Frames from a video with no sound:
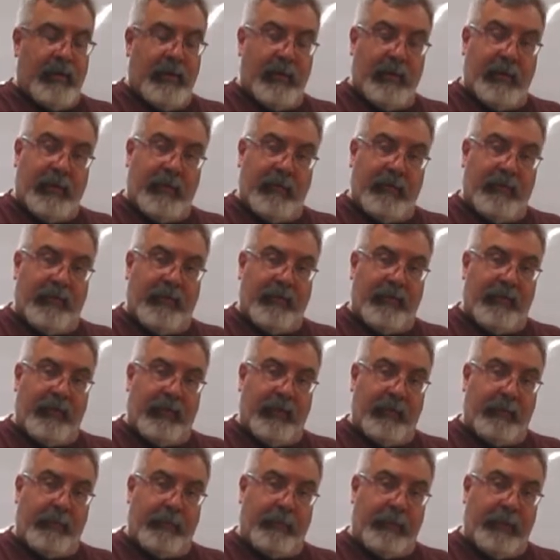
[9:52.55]
of
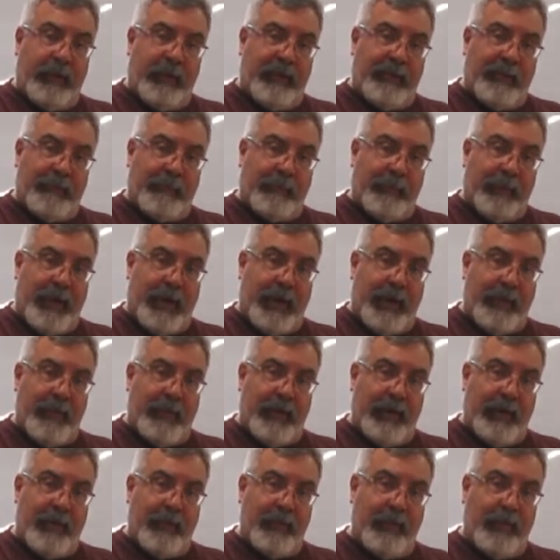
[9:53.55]
the piece of
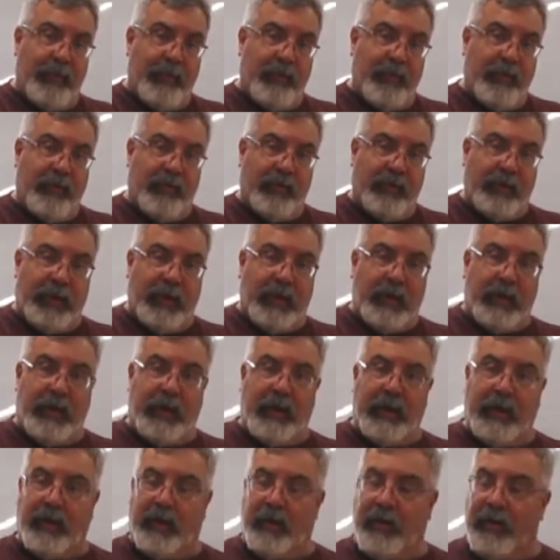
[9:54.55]
plywood I'm using
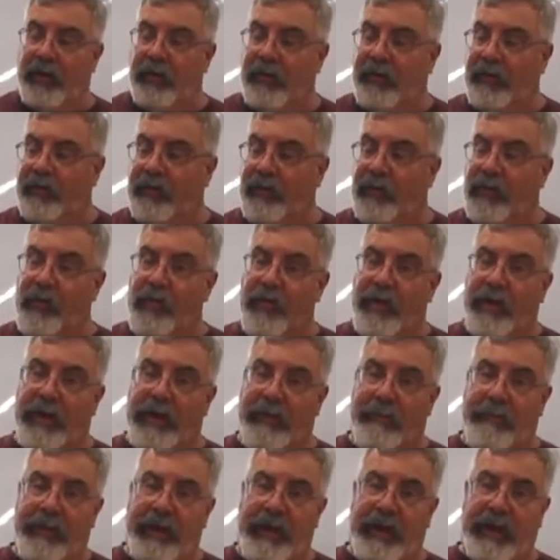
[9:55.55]
here to go
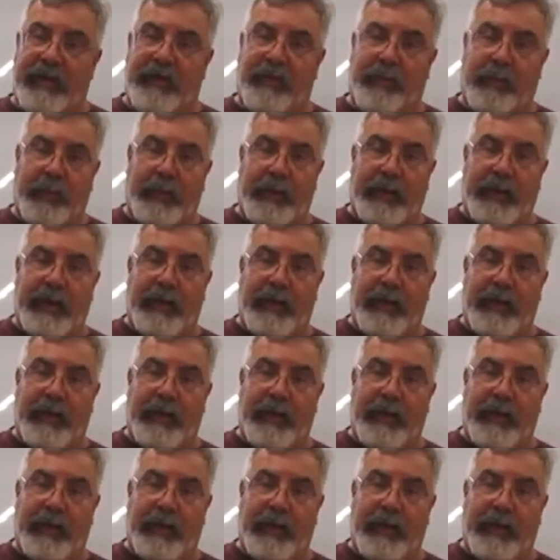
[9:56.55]
on the manch plate.